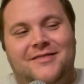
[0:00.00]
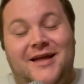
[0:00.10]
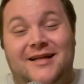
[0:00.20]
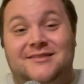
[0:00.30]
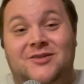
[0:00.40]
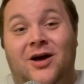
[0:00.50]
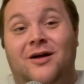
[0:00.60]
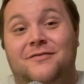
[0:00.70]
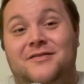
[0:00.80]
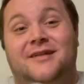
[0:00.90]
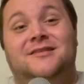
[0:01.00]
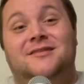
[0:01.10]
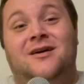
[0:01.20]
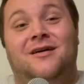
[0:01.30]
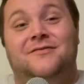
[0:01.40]
that's tough. That's a
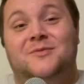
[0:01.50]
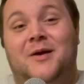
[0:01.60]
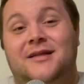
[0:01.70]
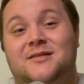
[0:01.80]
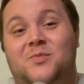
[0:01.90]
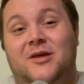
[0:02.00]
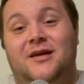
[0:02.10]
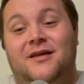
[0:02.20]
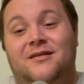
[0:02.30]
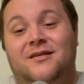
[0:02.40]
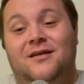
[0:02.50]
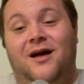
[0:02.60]
tough spot to be in.